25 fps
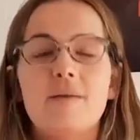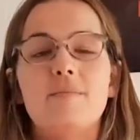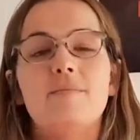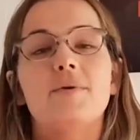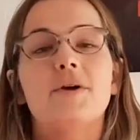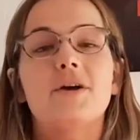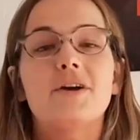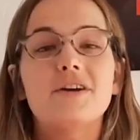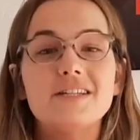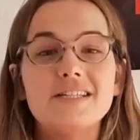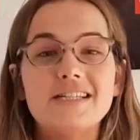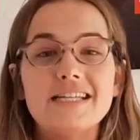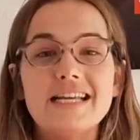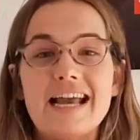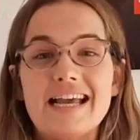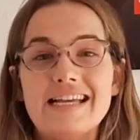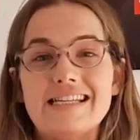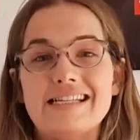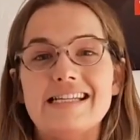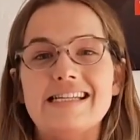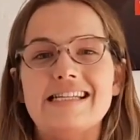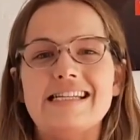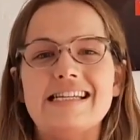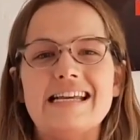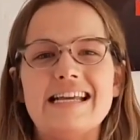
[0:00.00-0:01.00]
Because the
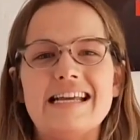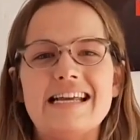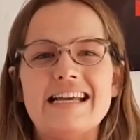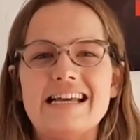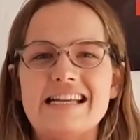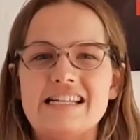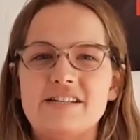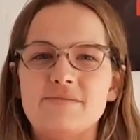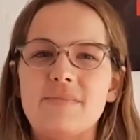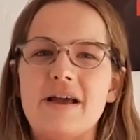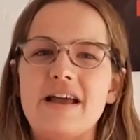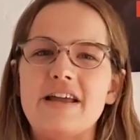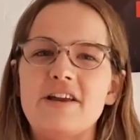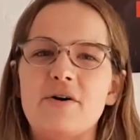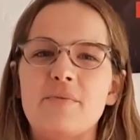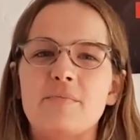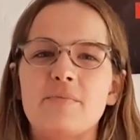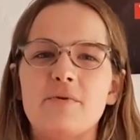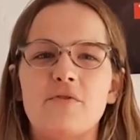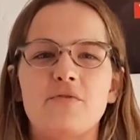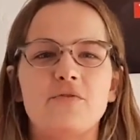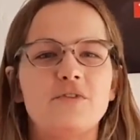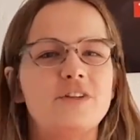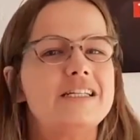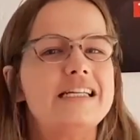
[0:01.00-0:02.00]
ACT is made up
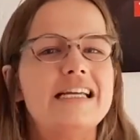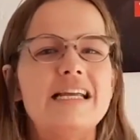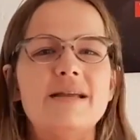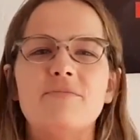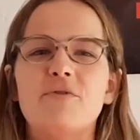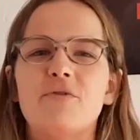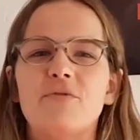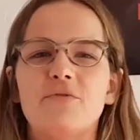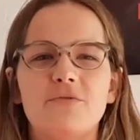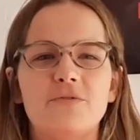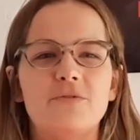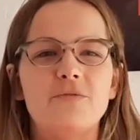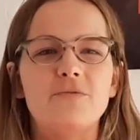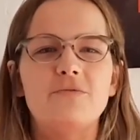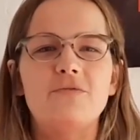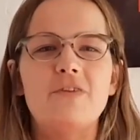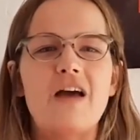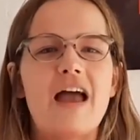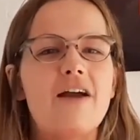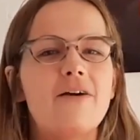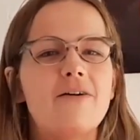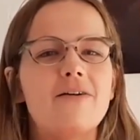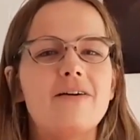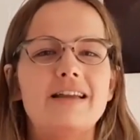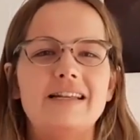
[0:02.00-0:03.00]
of a team of
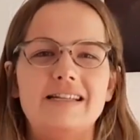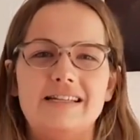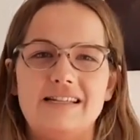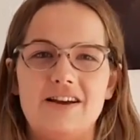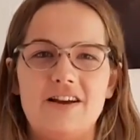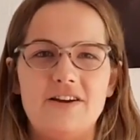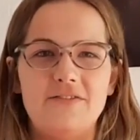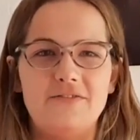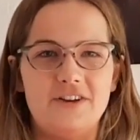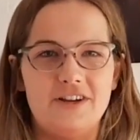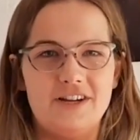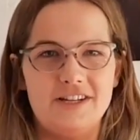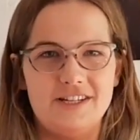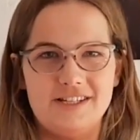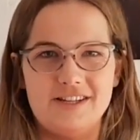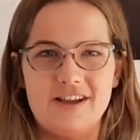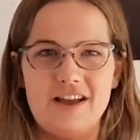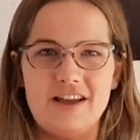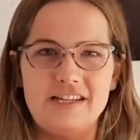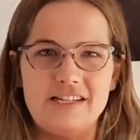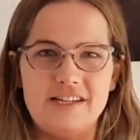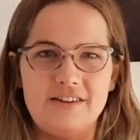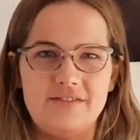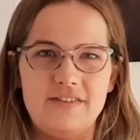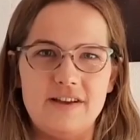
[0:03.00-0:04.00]
very diverse
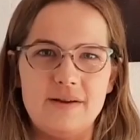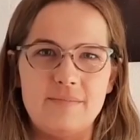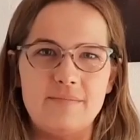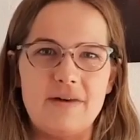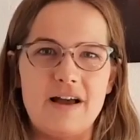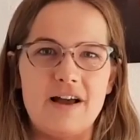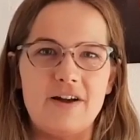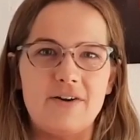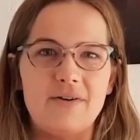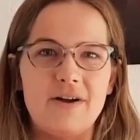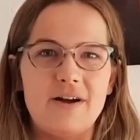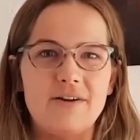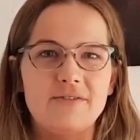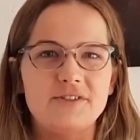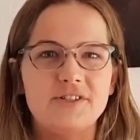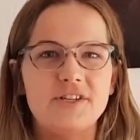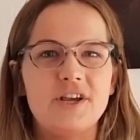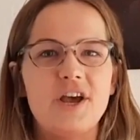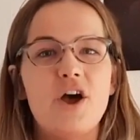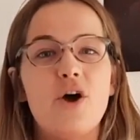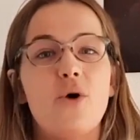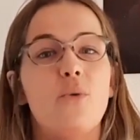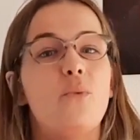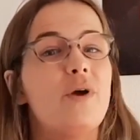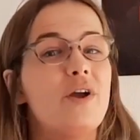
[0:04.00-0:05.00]
scientific backgrounds,
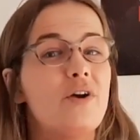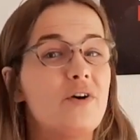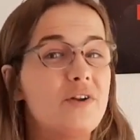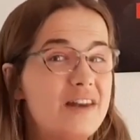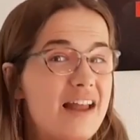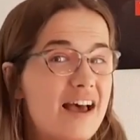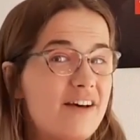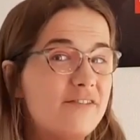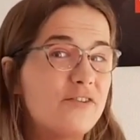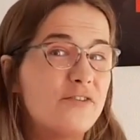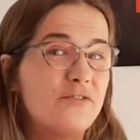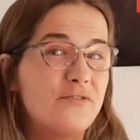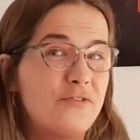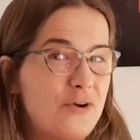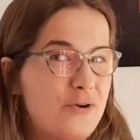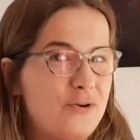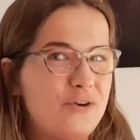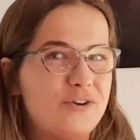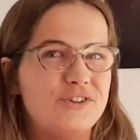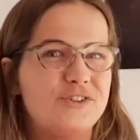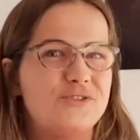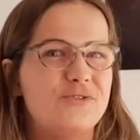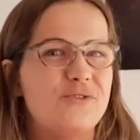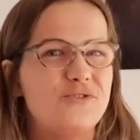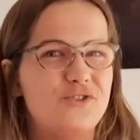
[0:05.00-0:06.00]
we are never
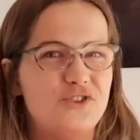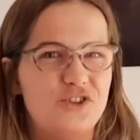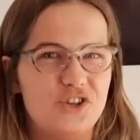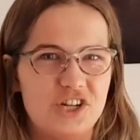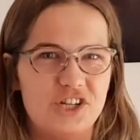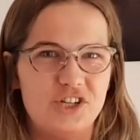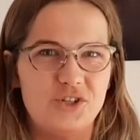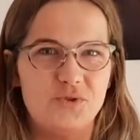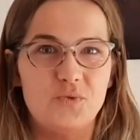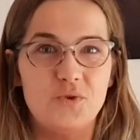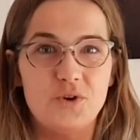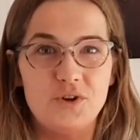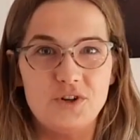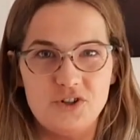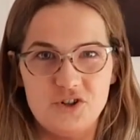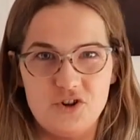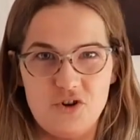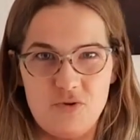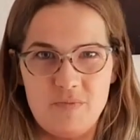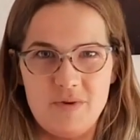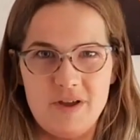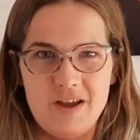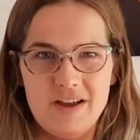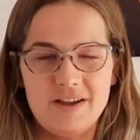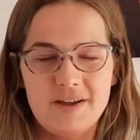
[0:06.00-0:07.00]
focused on just one
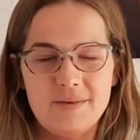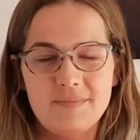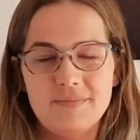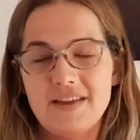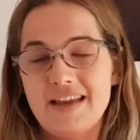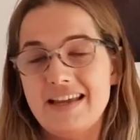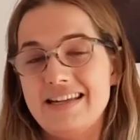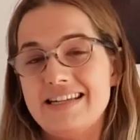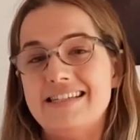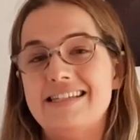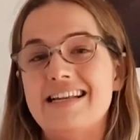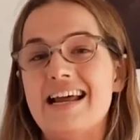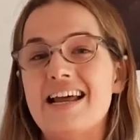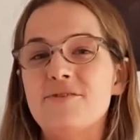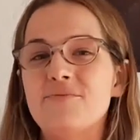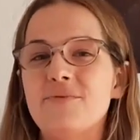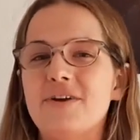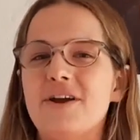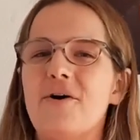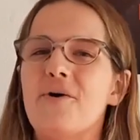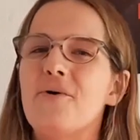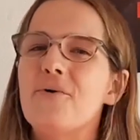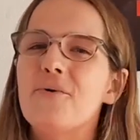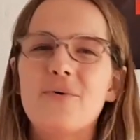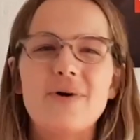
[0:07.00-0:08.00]
topic. Instead,
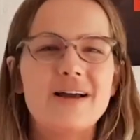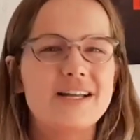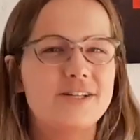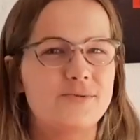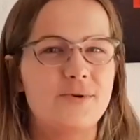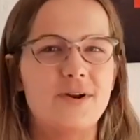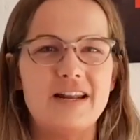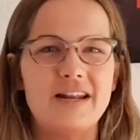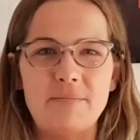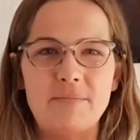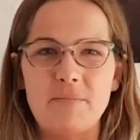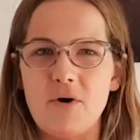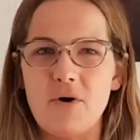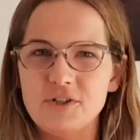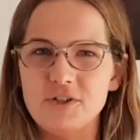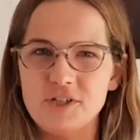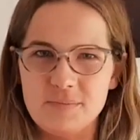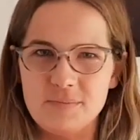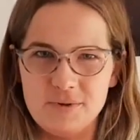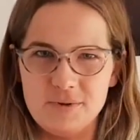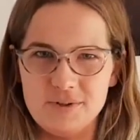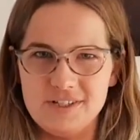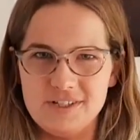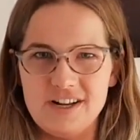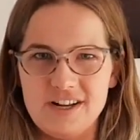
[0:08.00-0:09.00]
we are always running
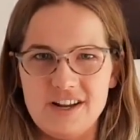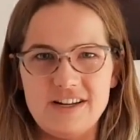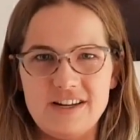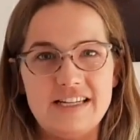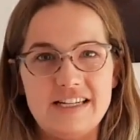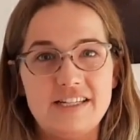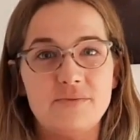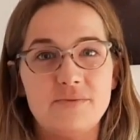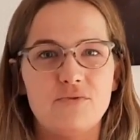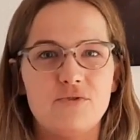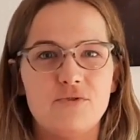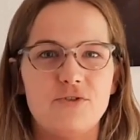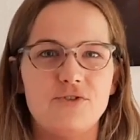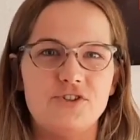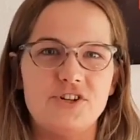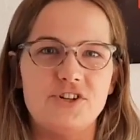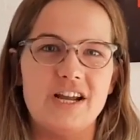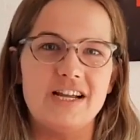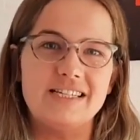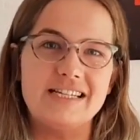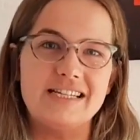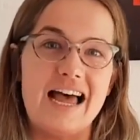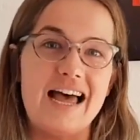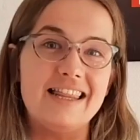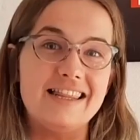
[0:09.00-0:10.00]
multiple studies and
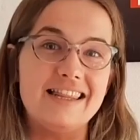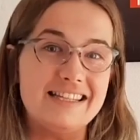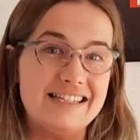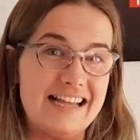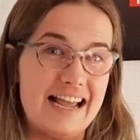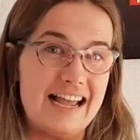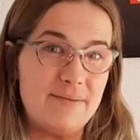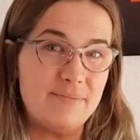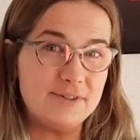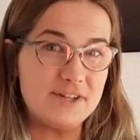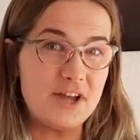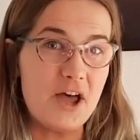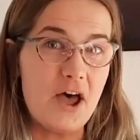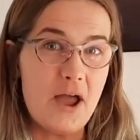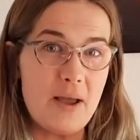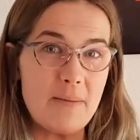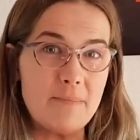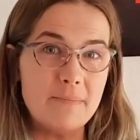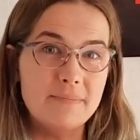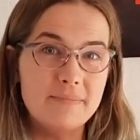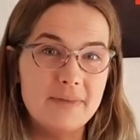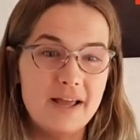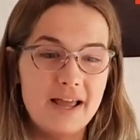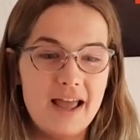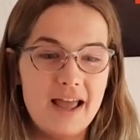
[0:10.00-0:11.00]
projects at the same
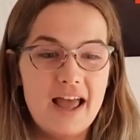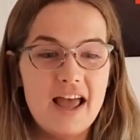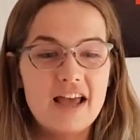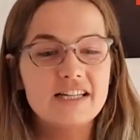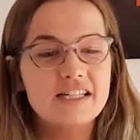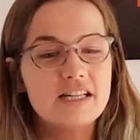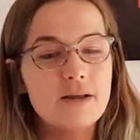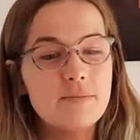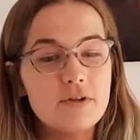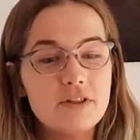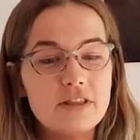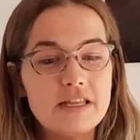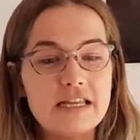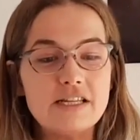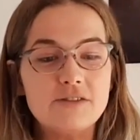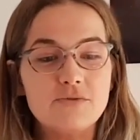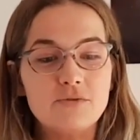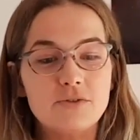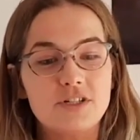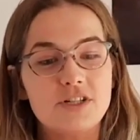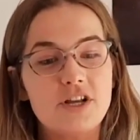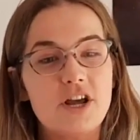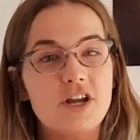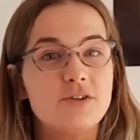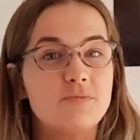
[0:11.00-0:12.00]
time. Some of these
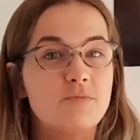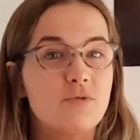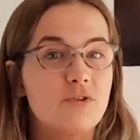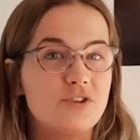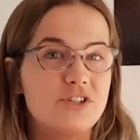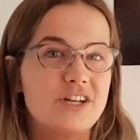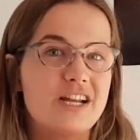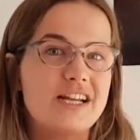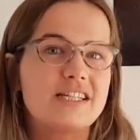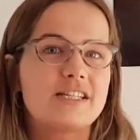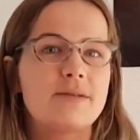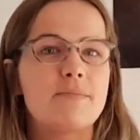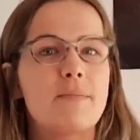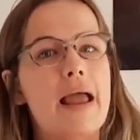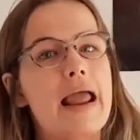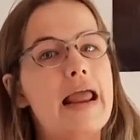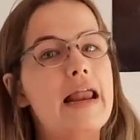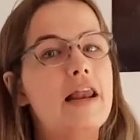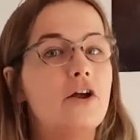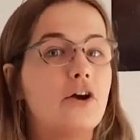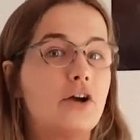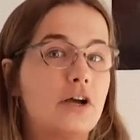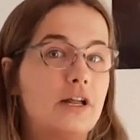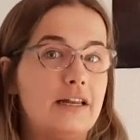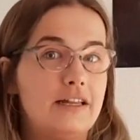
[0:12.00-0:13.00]
research projects
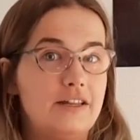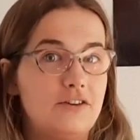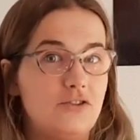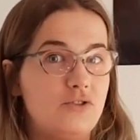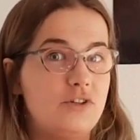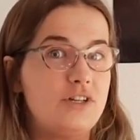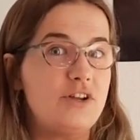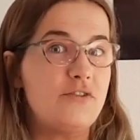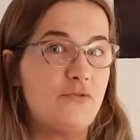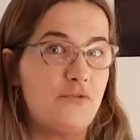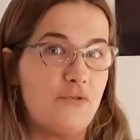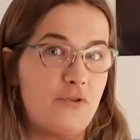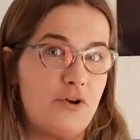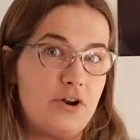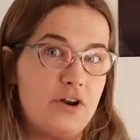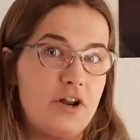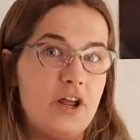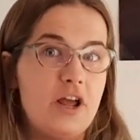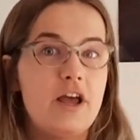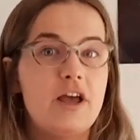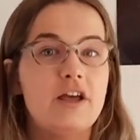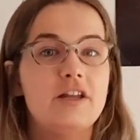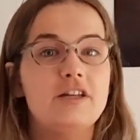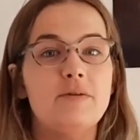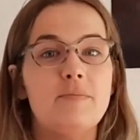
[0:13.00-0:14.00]
may look a little different
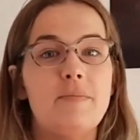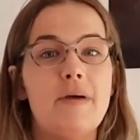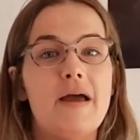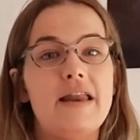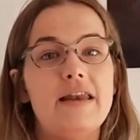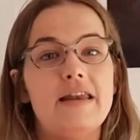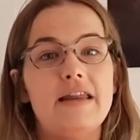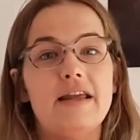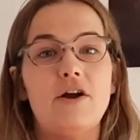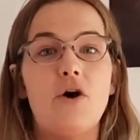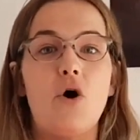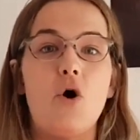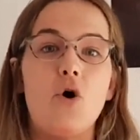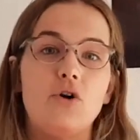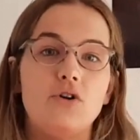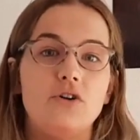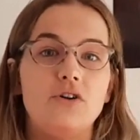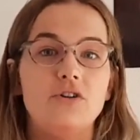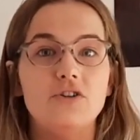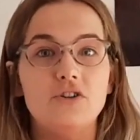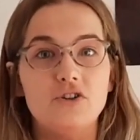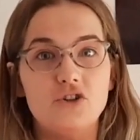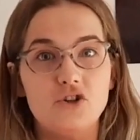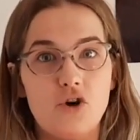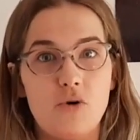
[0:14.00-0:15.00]
depending on
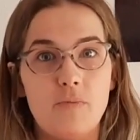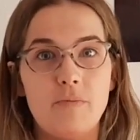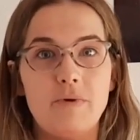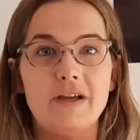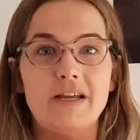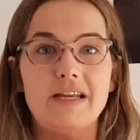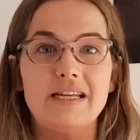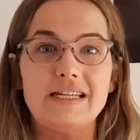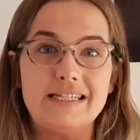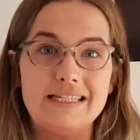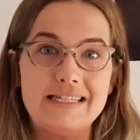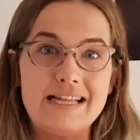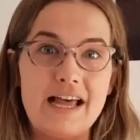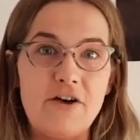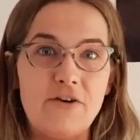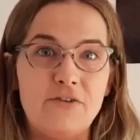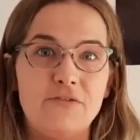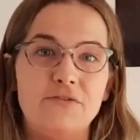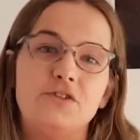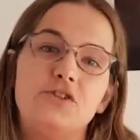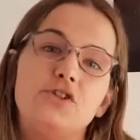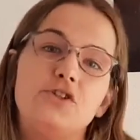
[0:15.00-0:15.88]
the topic itself.